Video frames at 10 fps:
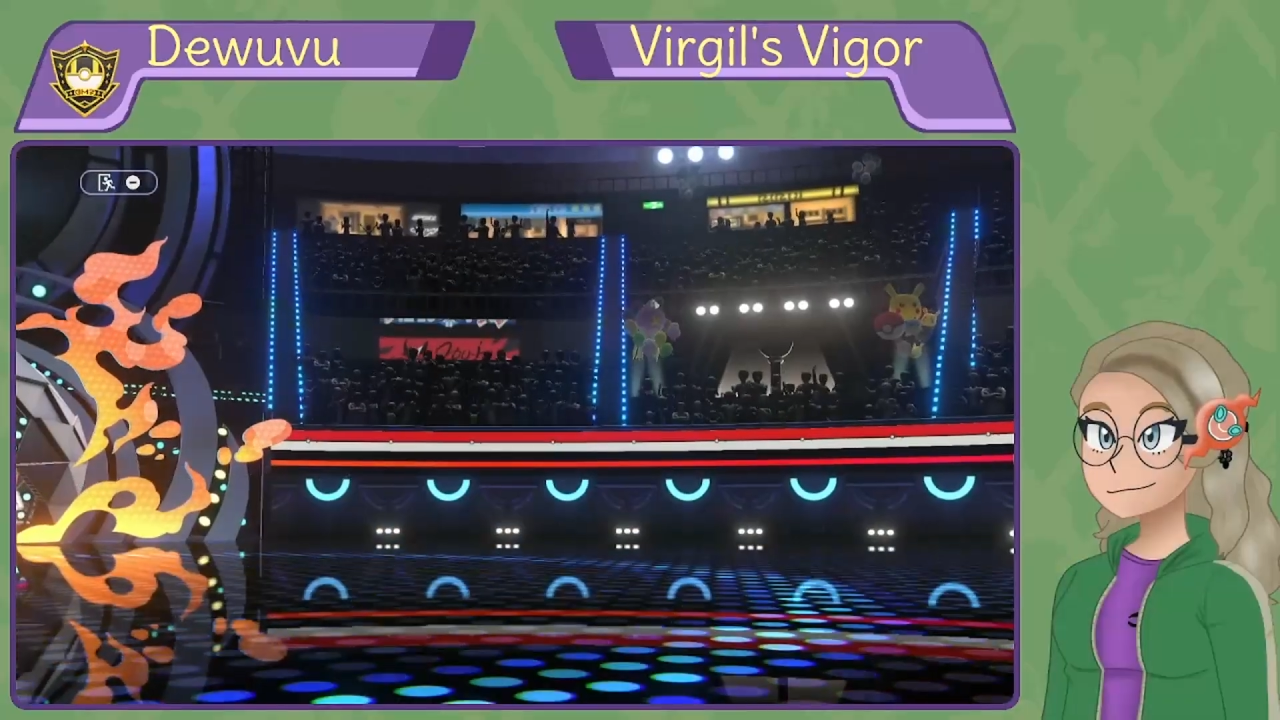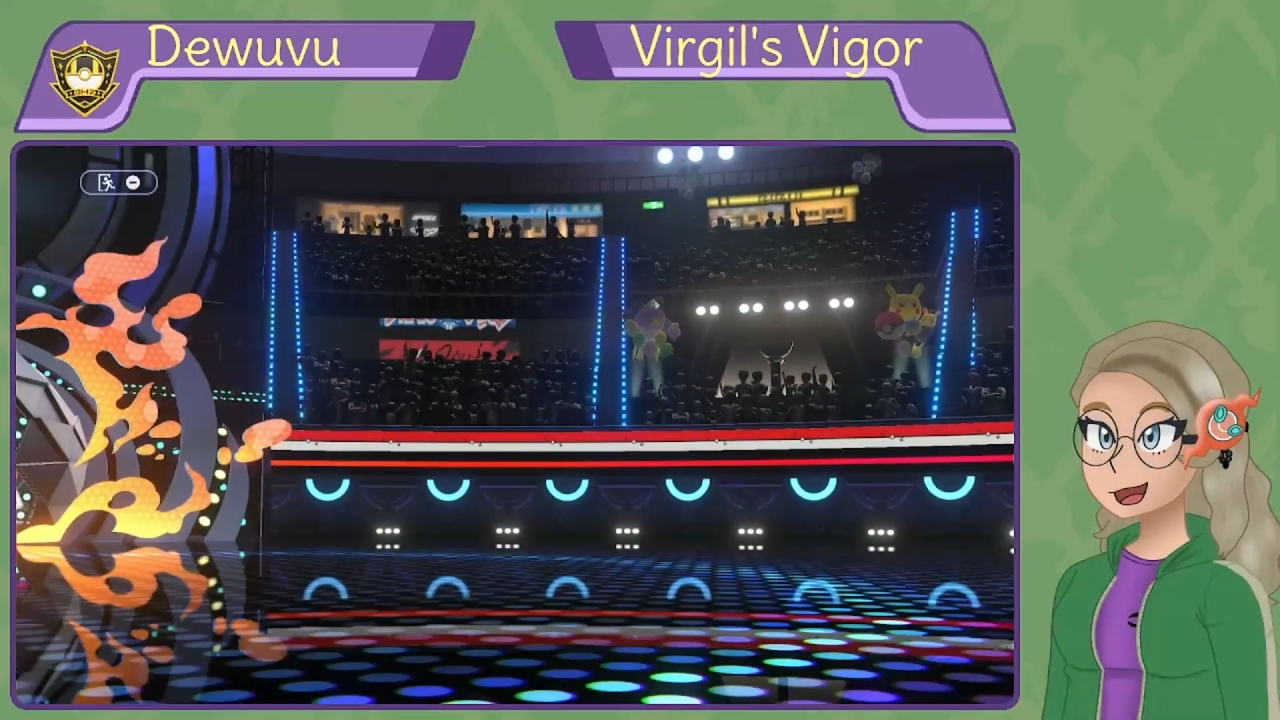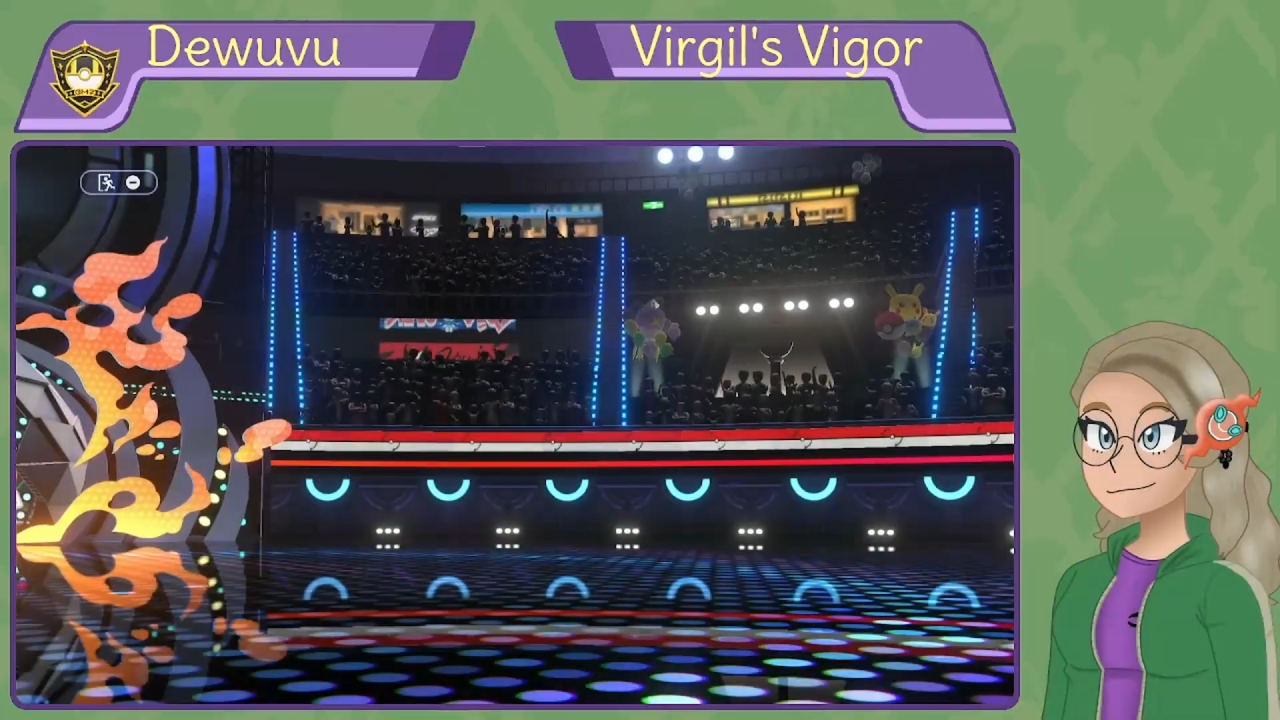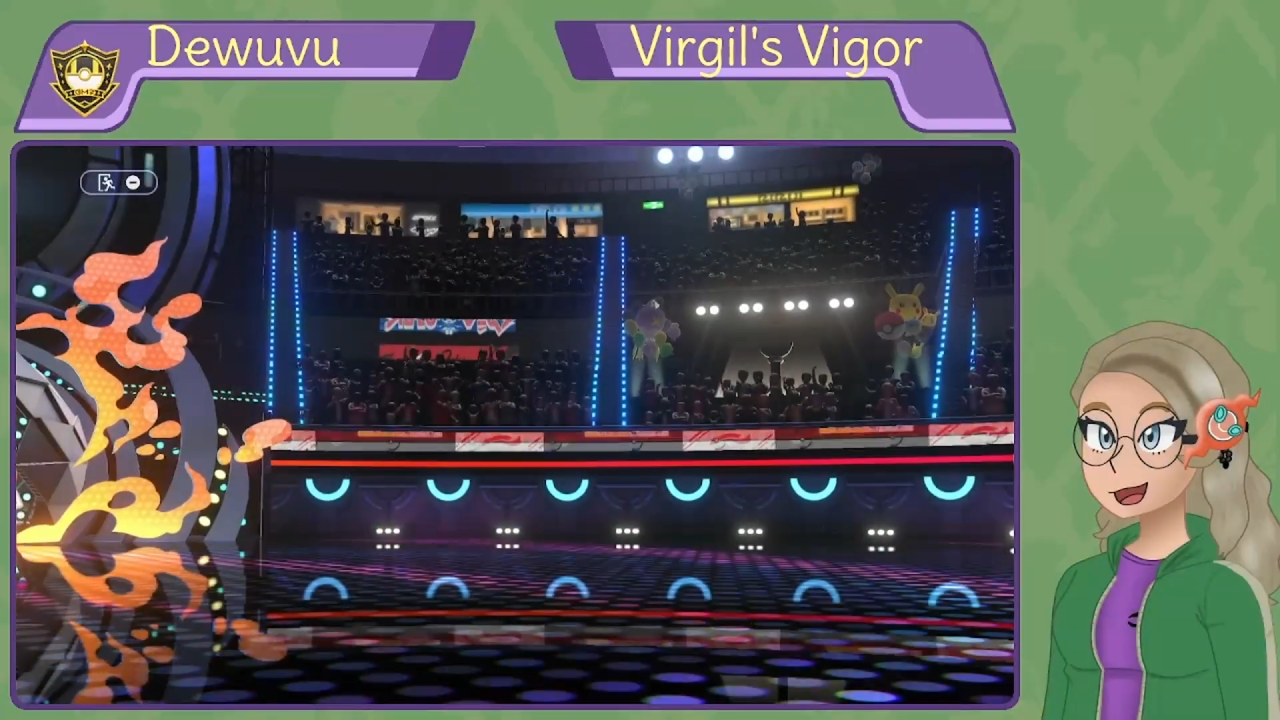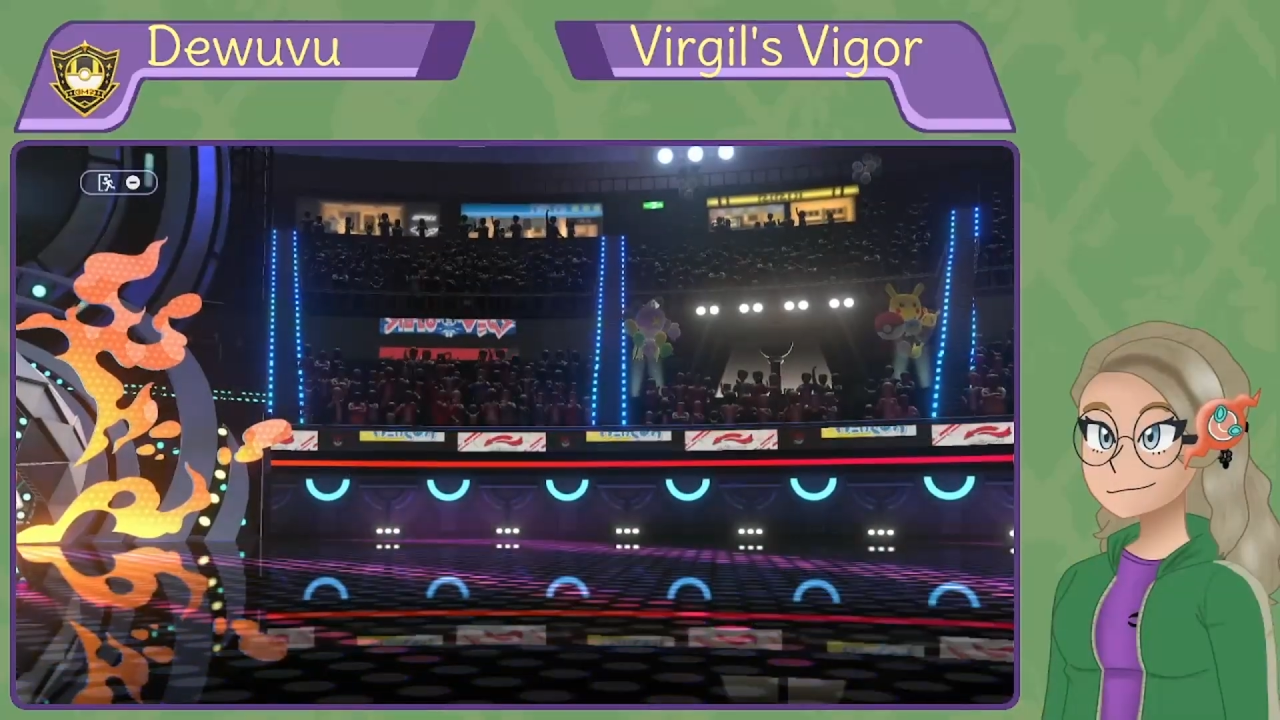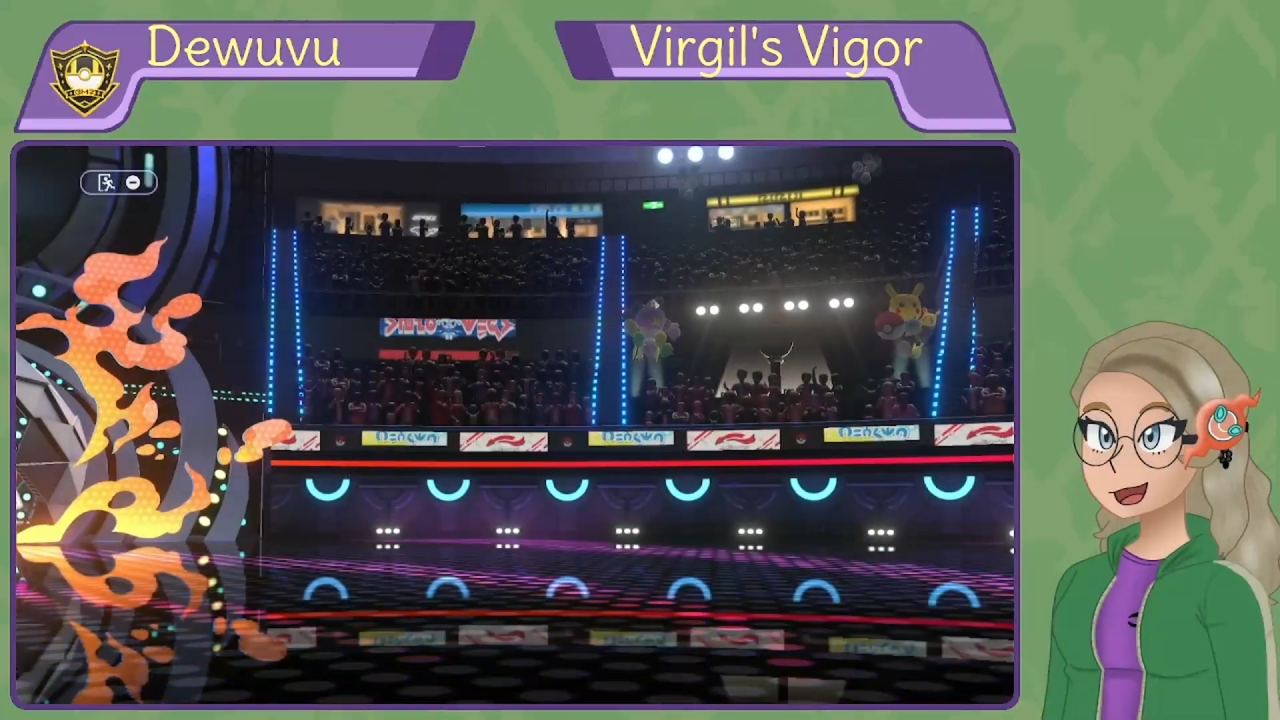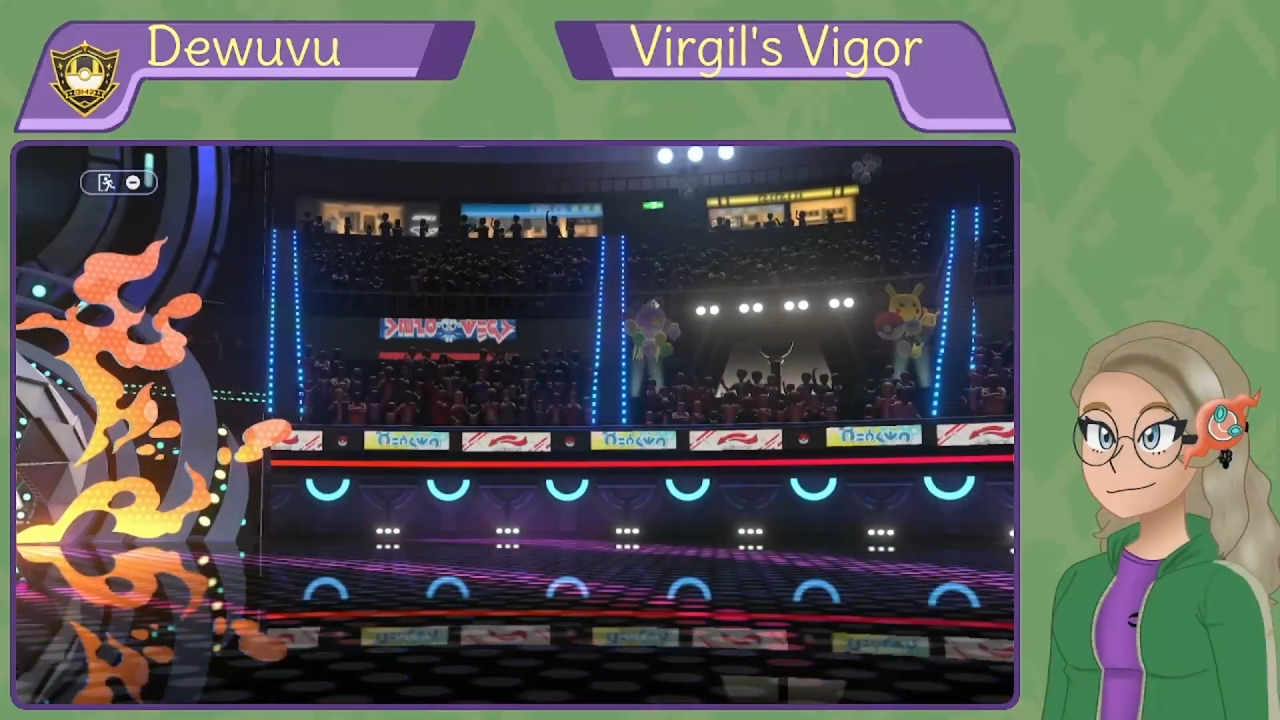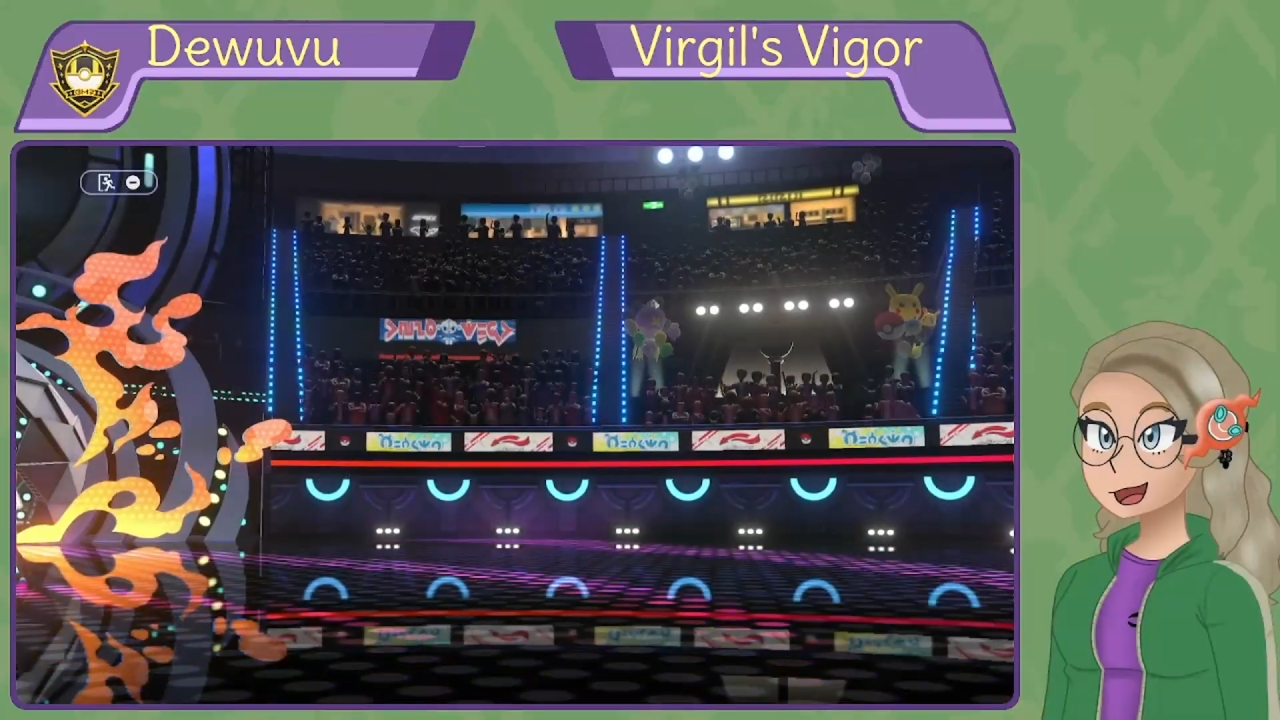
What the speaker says: switches here,